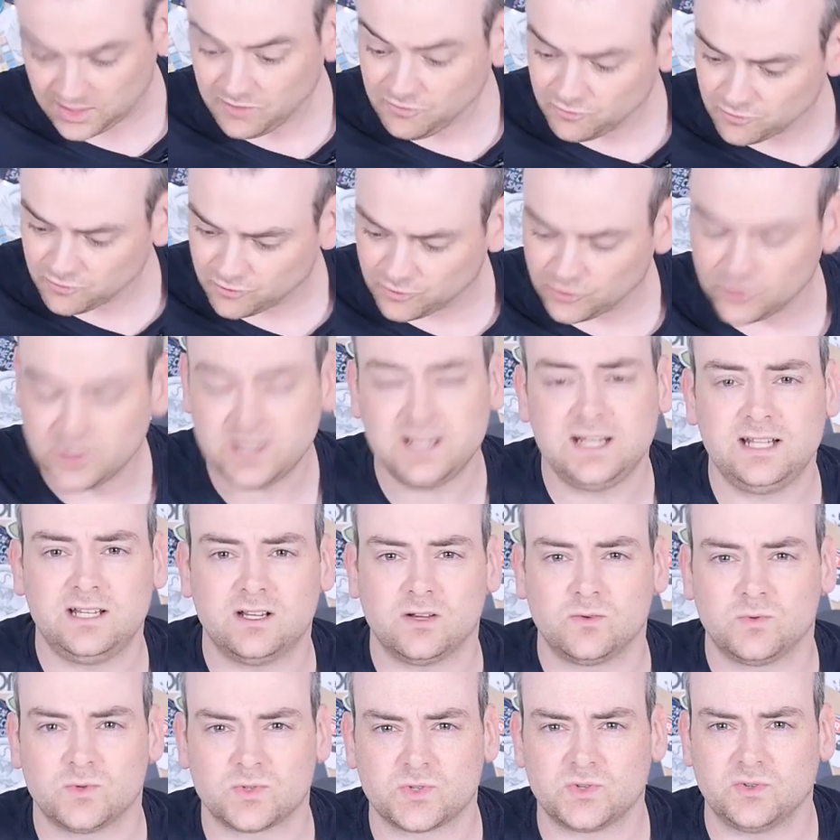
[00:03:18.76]
I don't really
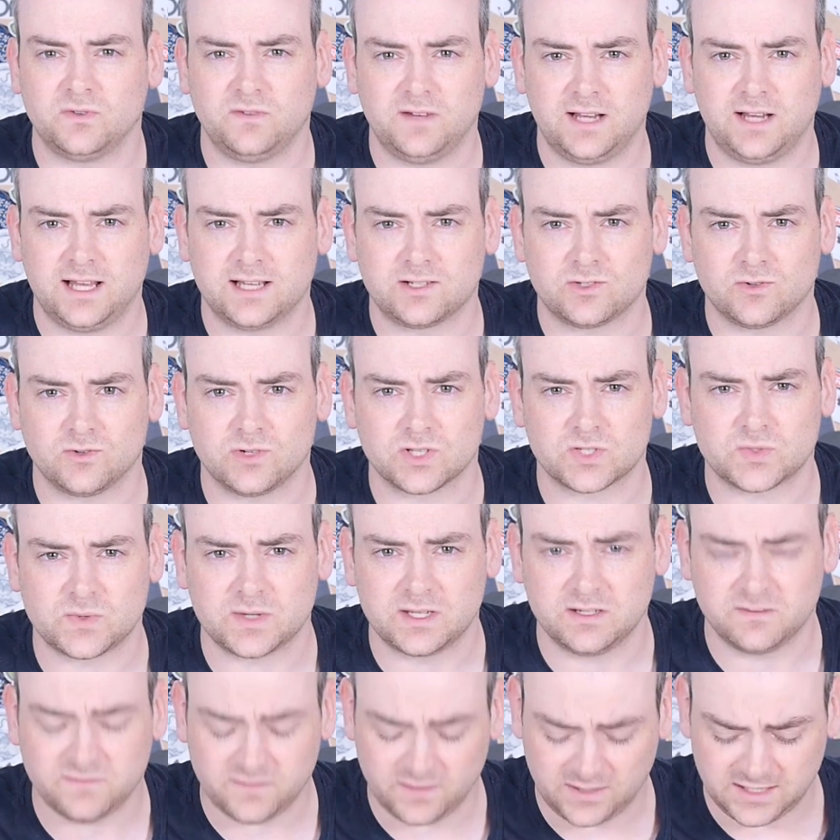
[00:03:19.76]
know what sort of electronics
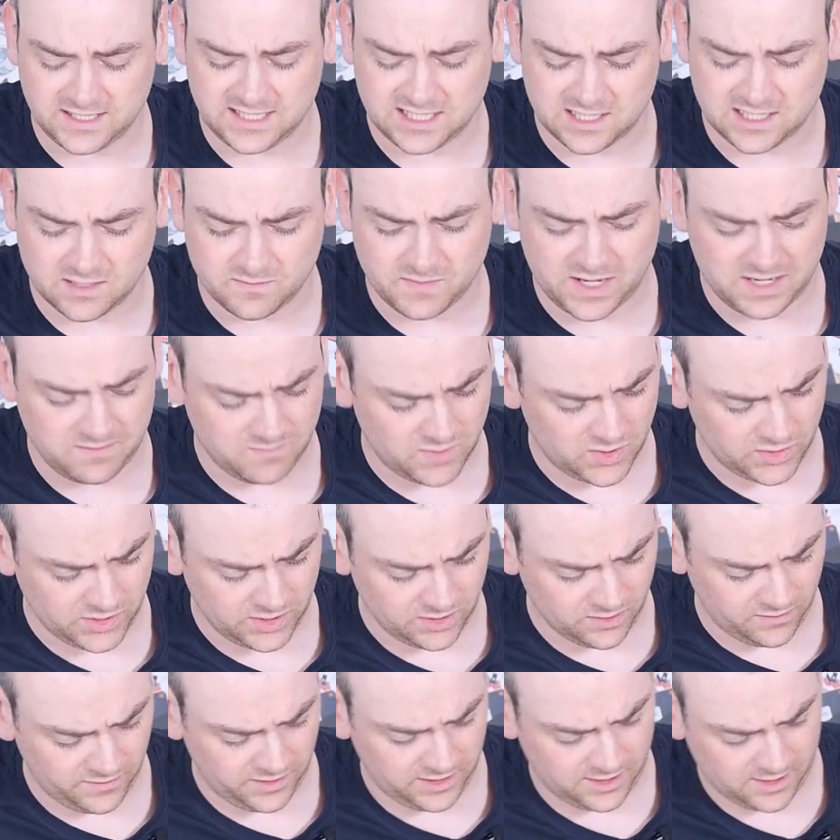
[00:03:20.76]
we're gonna find in the main
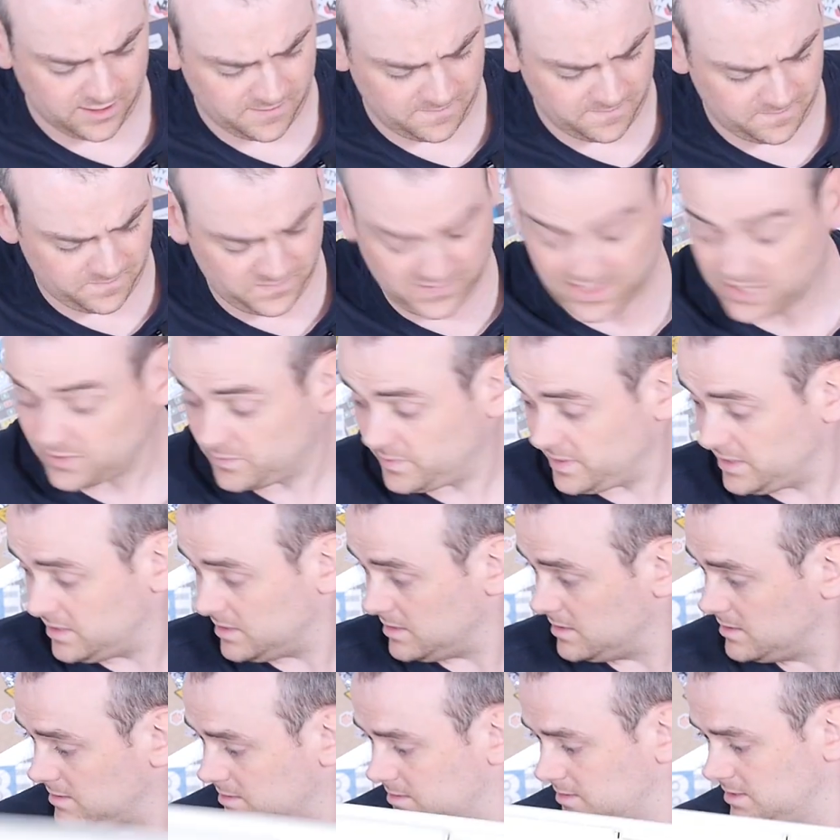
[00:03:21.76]
body of it though. That'll
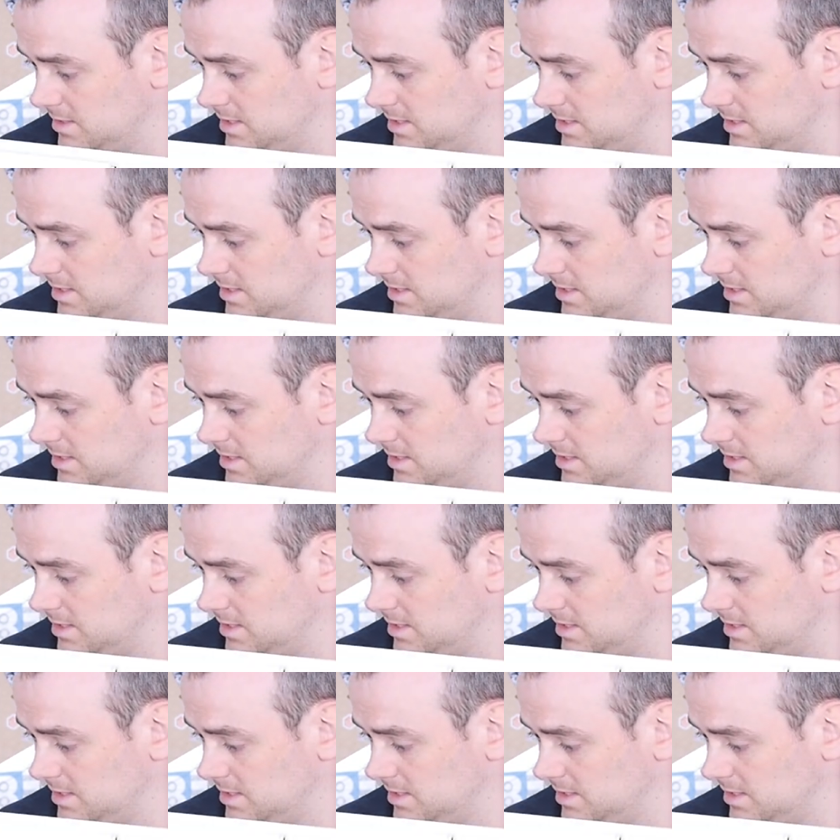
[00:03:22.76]
be a